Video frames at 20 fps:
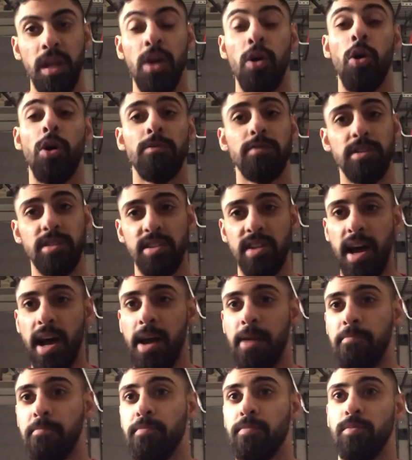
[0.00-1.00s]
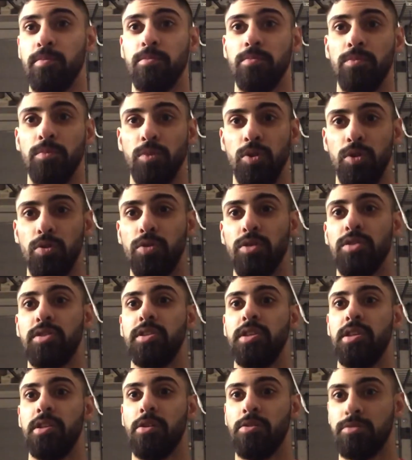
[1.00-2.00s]
Over time, you will
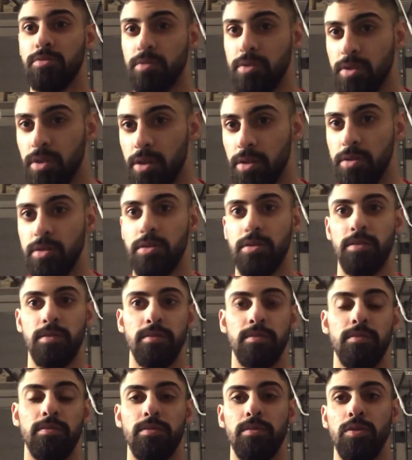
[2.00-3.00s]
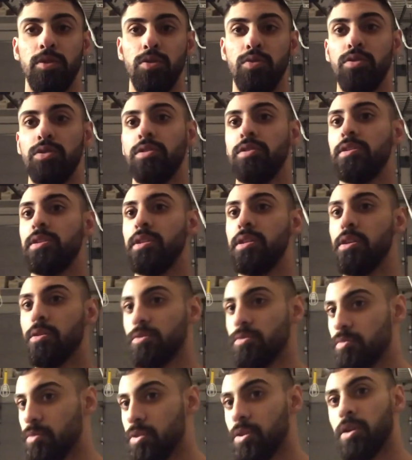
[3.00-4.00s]
see those results. You will see
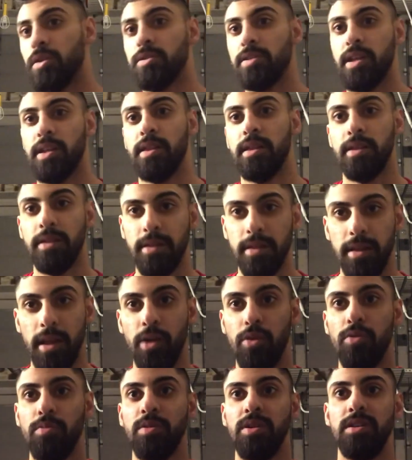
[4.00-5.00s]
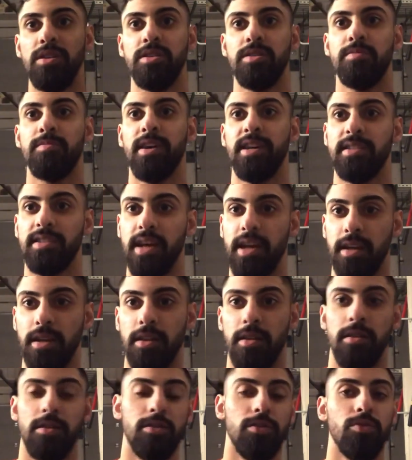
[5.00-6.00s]
those results and they will be
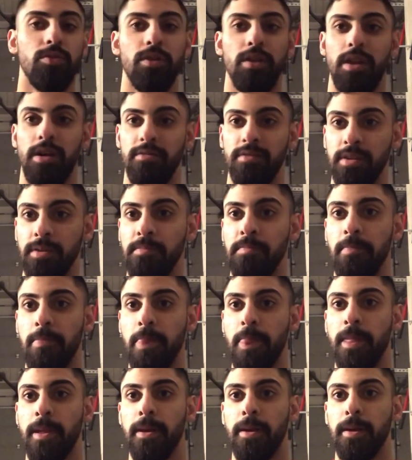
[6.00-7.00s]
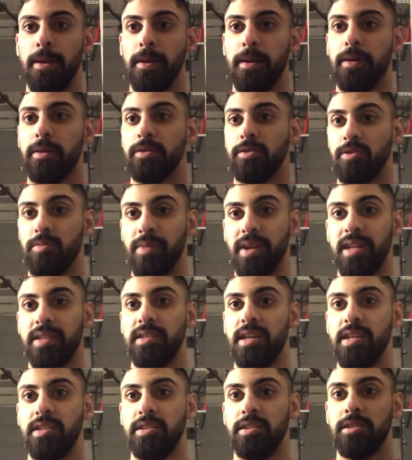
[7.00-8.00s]
spectacular. You will love it. So
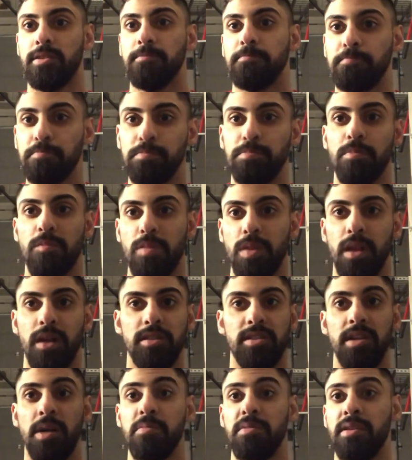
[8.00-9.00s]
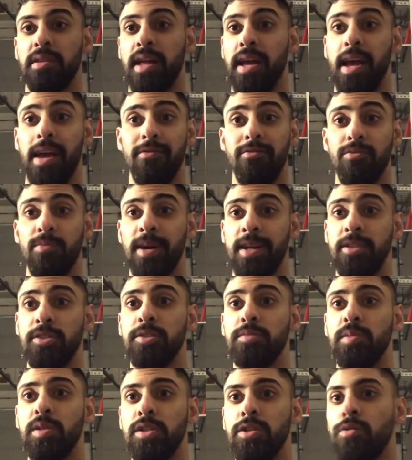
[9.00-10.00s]
meditation, something that everybody
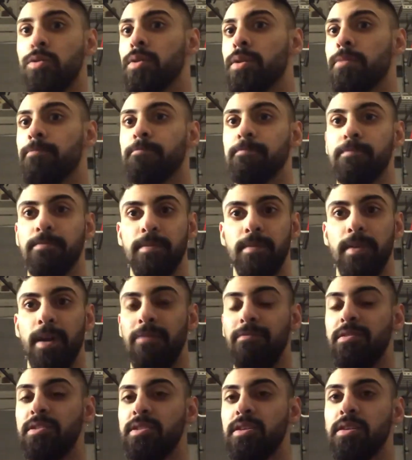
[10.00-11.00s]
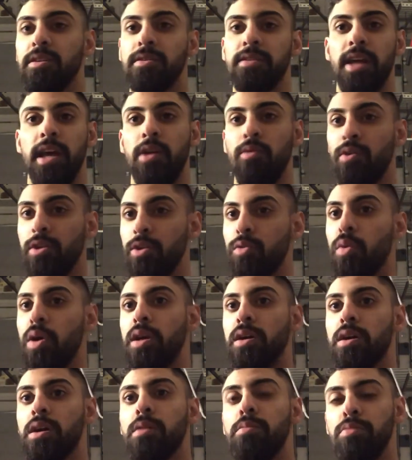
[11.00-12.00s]
should be doing every single day. When you
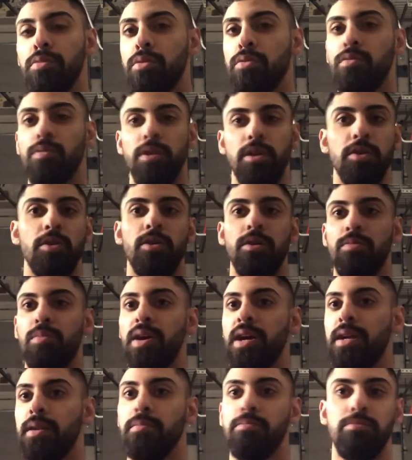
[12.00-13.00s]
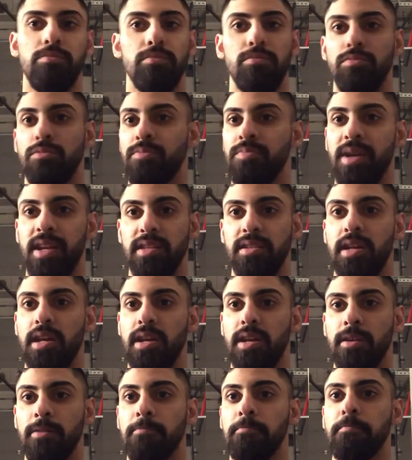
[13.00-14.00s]
wake up, when you go to bed, you're
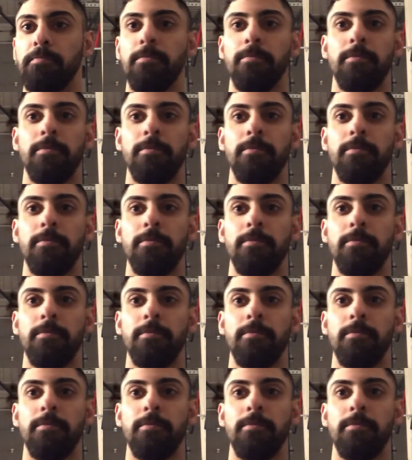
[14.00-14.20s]
meditating.